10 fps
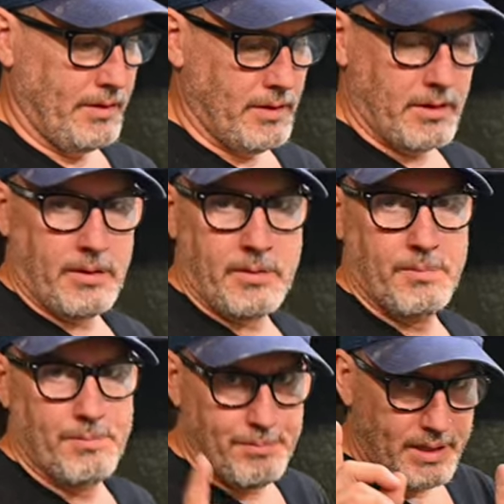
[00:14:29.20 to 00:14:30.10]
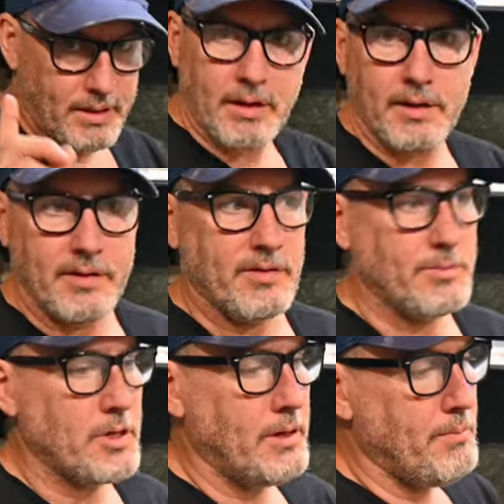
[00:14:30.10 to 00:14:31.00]
here because
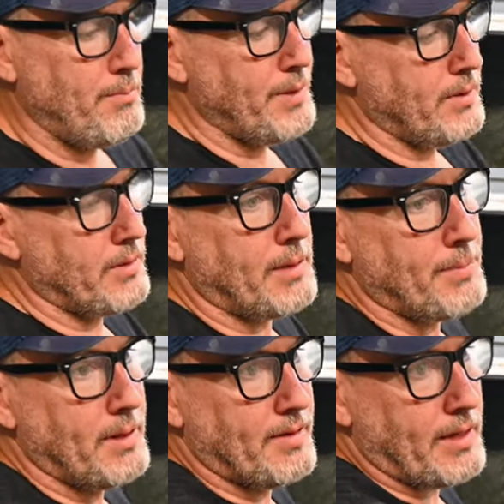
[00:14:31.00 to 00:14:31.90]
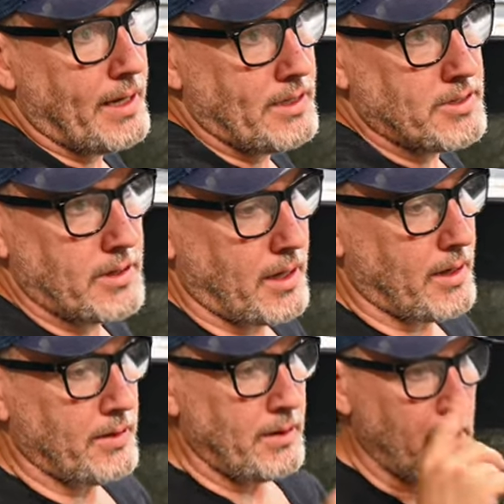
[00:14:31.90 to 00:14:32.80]
I'm trying to build up this edge of the
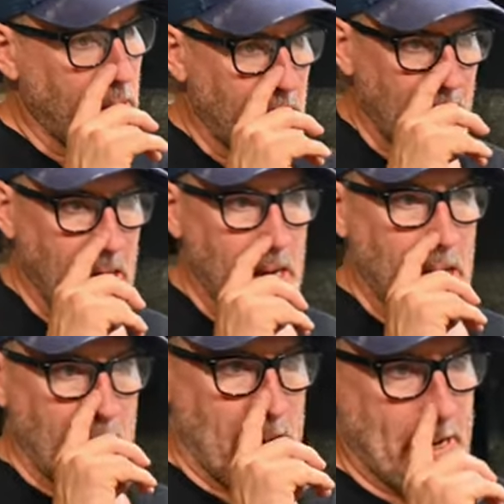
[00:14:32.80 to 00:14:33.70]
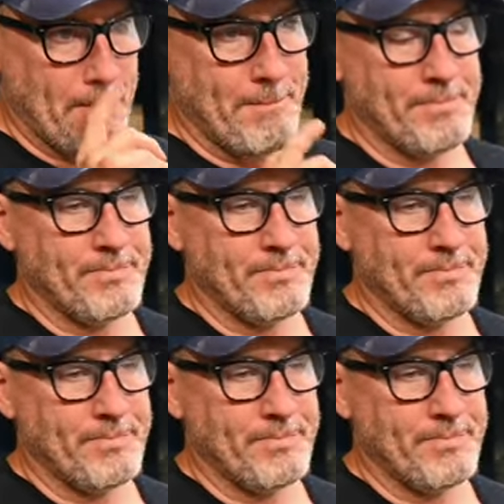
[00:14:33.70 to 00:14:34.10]
gunnel. Um,